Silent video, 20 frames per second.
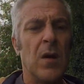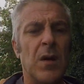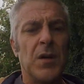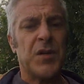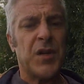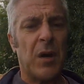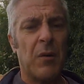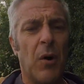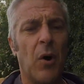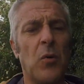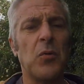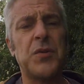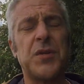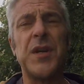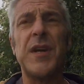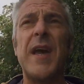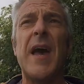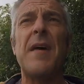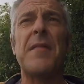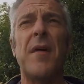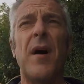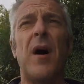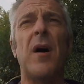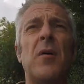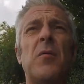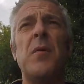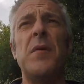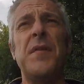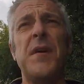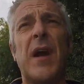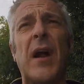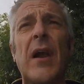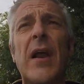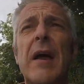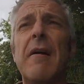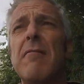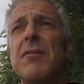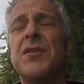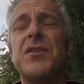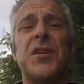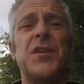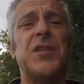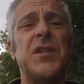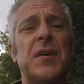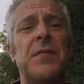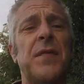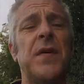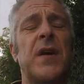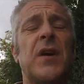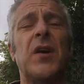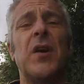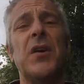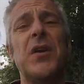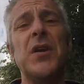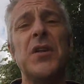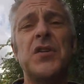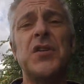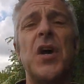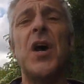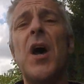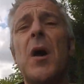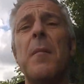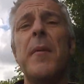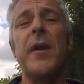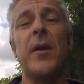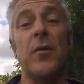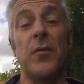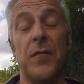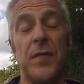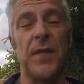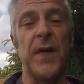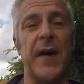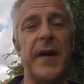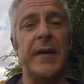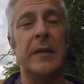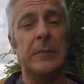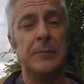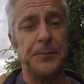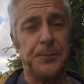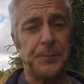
So altogether, with your clearance certificate, your terminal fee